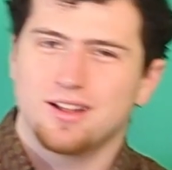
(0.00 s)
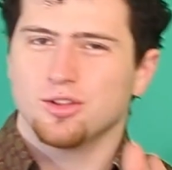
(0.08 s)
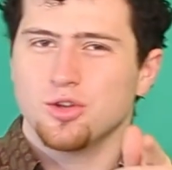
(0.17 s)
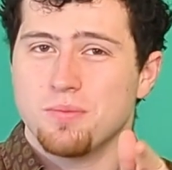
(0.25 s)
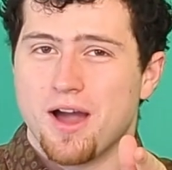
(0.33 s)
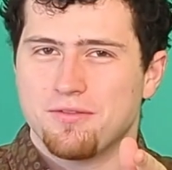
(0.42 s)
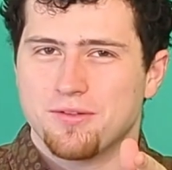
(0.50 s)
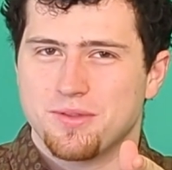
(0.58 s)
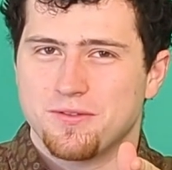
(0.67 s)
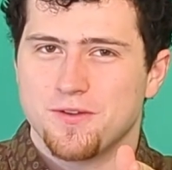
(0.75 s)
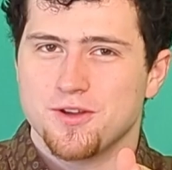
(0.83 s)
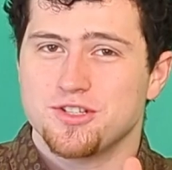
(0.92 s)
Plume Pie from the
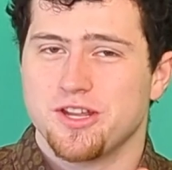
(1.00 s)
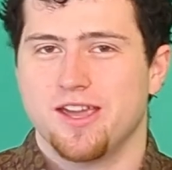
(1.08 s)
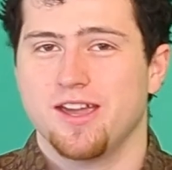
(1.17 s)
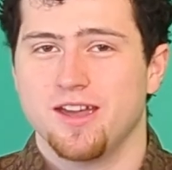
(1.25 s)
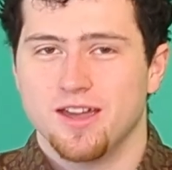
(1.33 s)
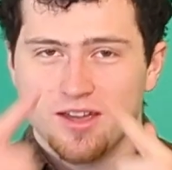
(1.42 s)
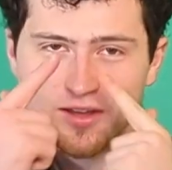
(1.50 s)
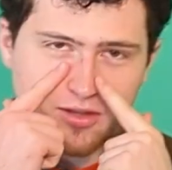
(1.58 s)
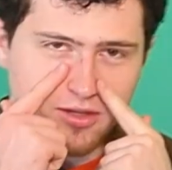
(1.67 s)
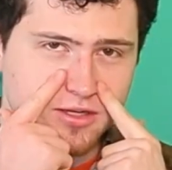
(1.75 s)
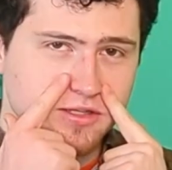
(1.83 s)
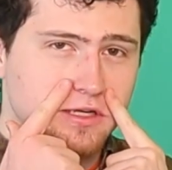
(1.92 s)
future here.
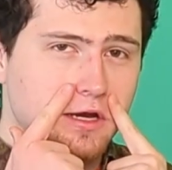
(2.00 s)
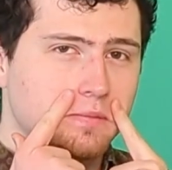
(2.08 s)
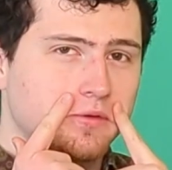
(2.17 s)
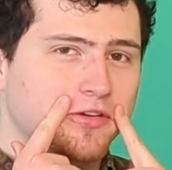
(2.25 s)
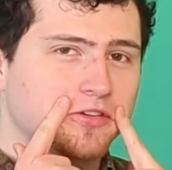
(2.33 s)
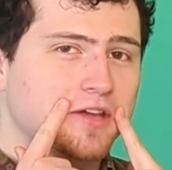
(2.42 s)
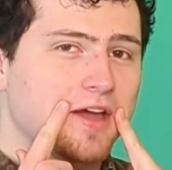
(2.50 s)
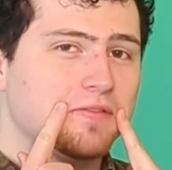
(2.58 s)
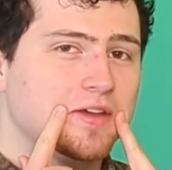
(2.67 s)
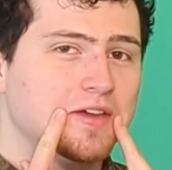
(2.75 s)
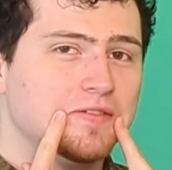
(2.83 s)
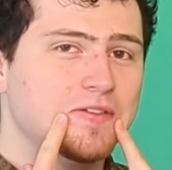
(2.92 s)
You can tell because I have
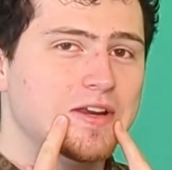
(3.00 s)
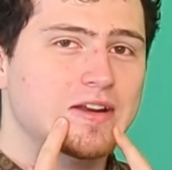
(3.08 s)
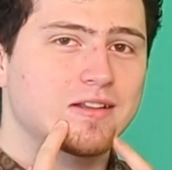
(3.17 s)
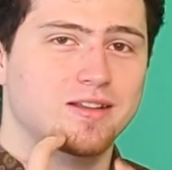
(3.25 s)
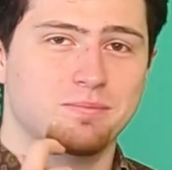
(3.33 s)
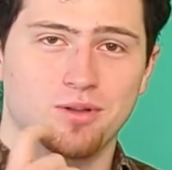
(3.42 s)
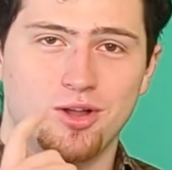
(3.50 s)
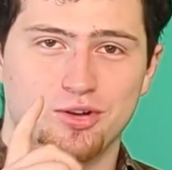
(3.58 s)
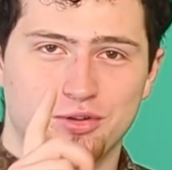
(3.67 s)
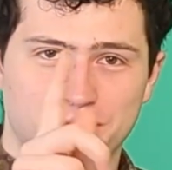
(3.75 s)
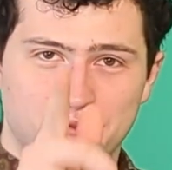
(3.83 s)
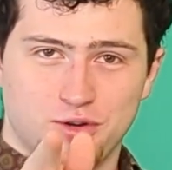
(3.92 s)
a conveniently
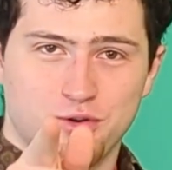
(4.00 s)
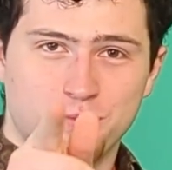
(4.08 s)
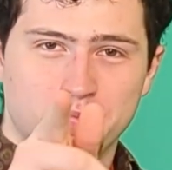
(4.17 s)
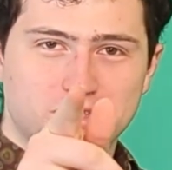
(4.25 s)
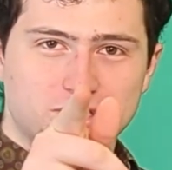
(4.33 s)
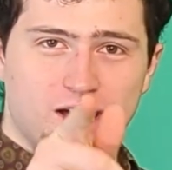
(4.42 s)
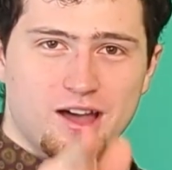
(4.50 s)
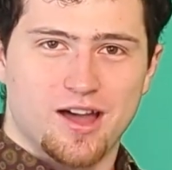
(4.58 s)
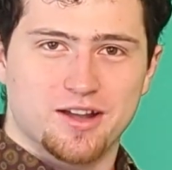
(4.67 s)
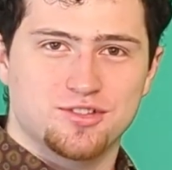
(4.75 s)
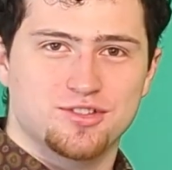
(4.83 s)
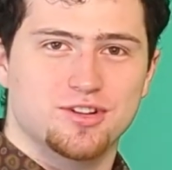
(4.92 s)
plot-driven new
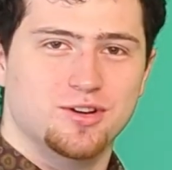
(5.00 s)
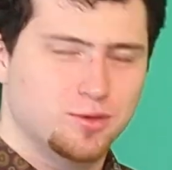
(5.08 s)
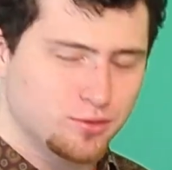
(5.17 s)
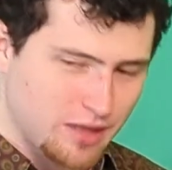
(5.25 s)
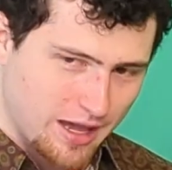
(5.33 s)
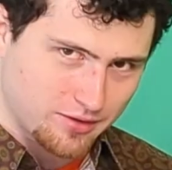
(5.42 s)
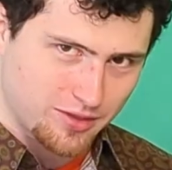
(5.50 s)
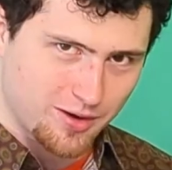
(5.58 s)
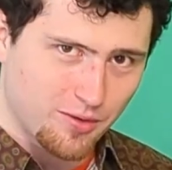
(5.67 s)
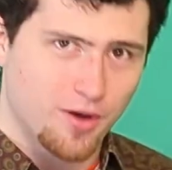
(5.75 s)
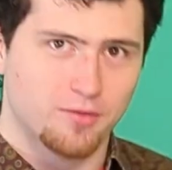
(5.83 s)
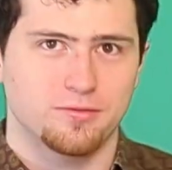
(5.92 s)
moustache. Or lack
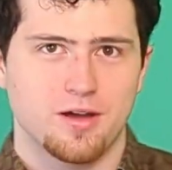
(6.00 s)
thereof.